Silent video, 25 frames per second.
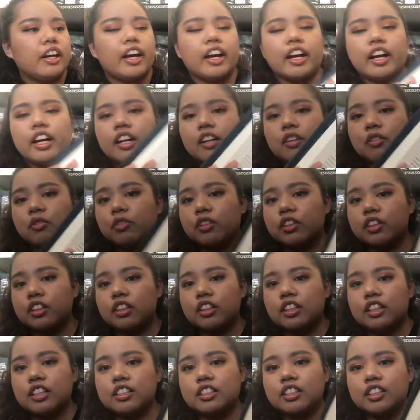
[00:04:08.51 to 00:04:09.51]
and with
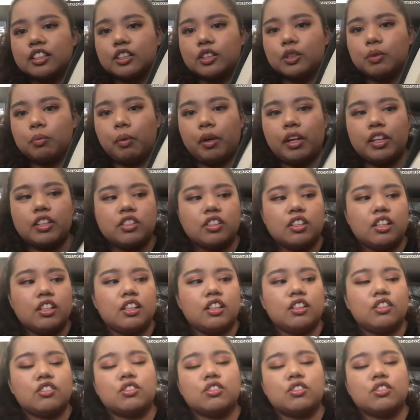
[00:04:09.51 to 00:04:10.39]
decent spacing,